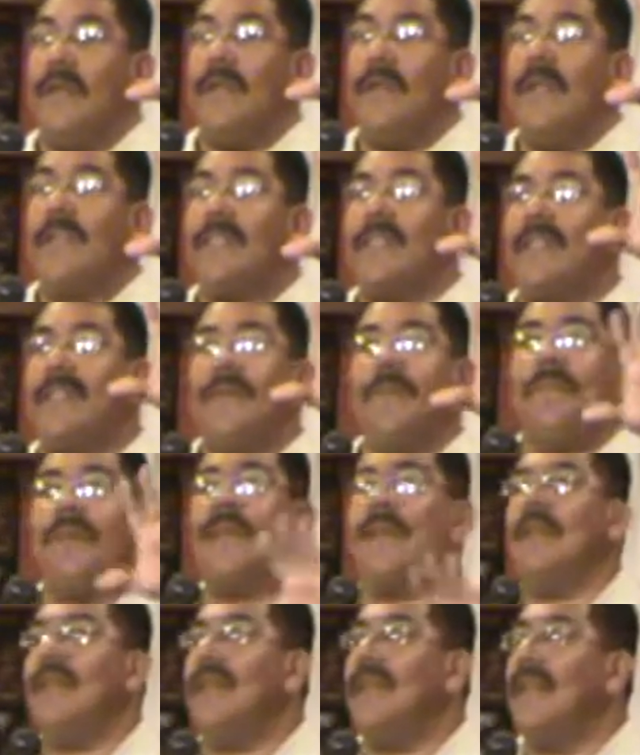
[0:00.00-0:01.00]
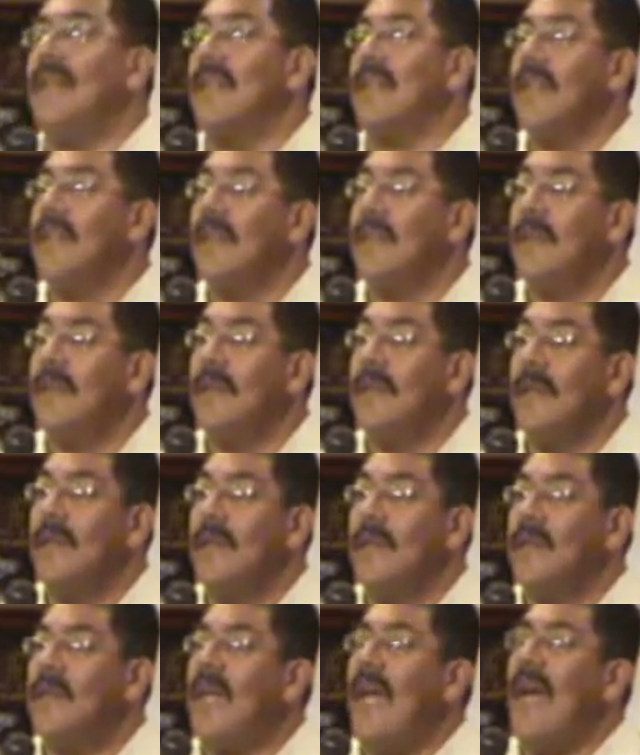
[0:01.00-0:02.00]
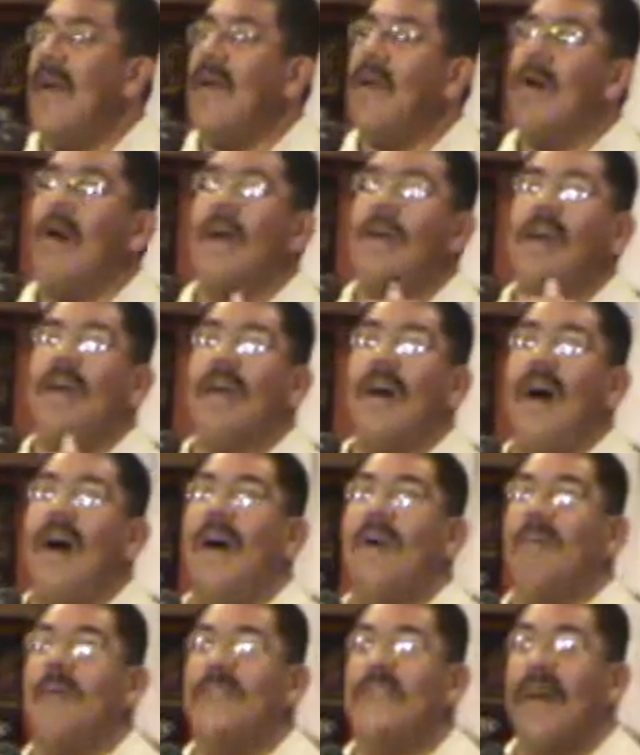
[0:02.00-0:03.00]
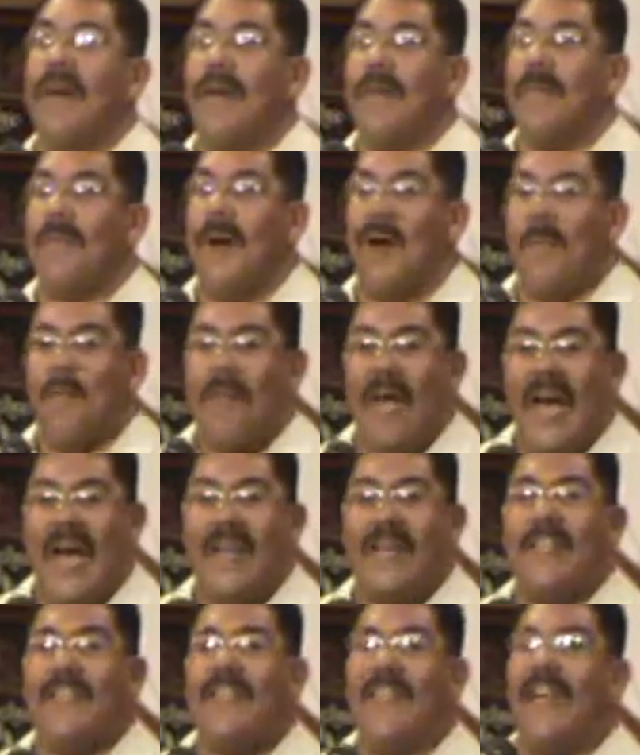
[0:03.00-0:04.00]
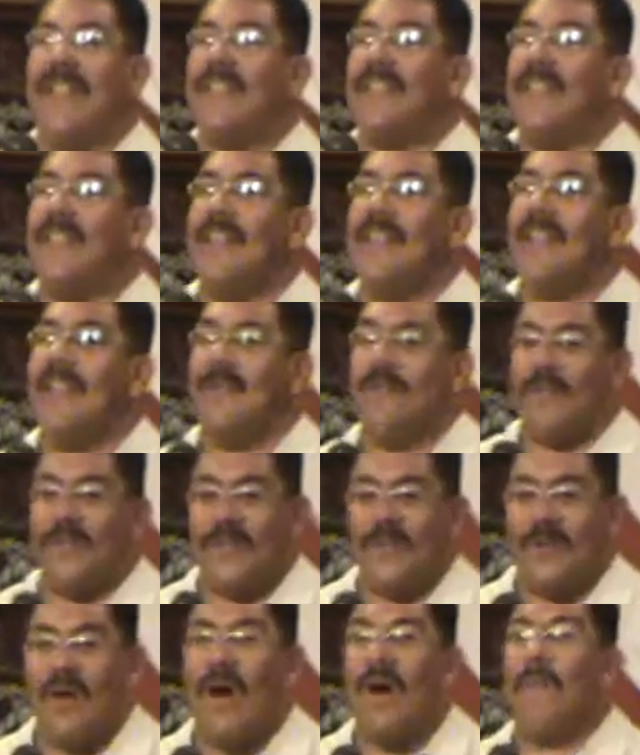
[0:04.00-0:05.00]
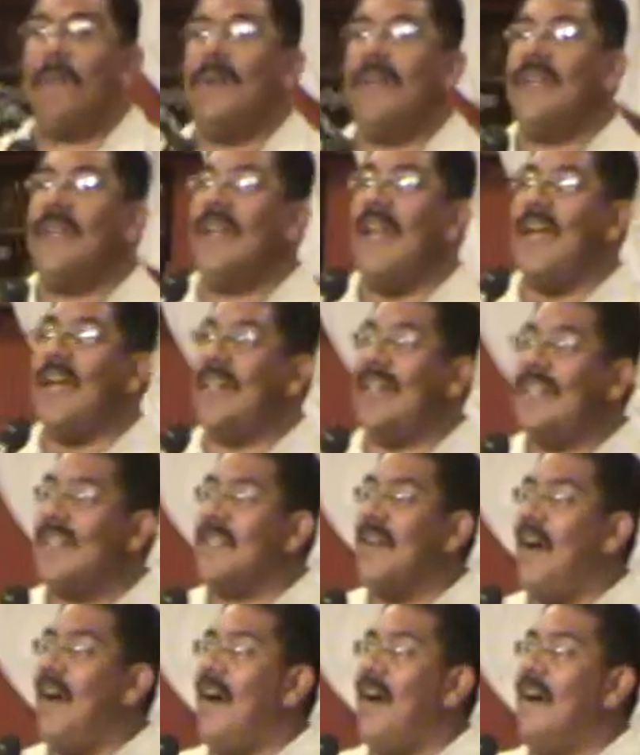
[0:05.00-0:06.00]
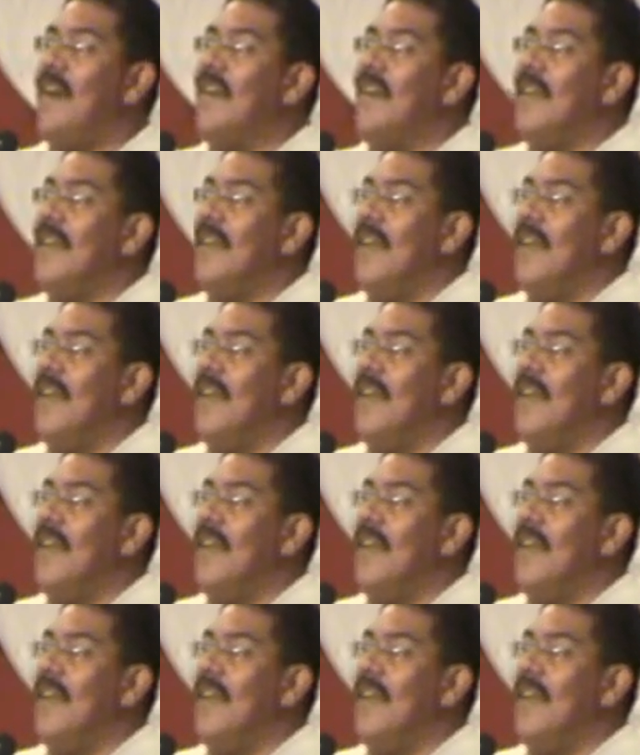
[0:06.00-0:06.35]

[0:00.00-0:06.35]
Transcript: Listen to me good. You can't honor God. We're talking about backing that thing up and dropping it like it's hot.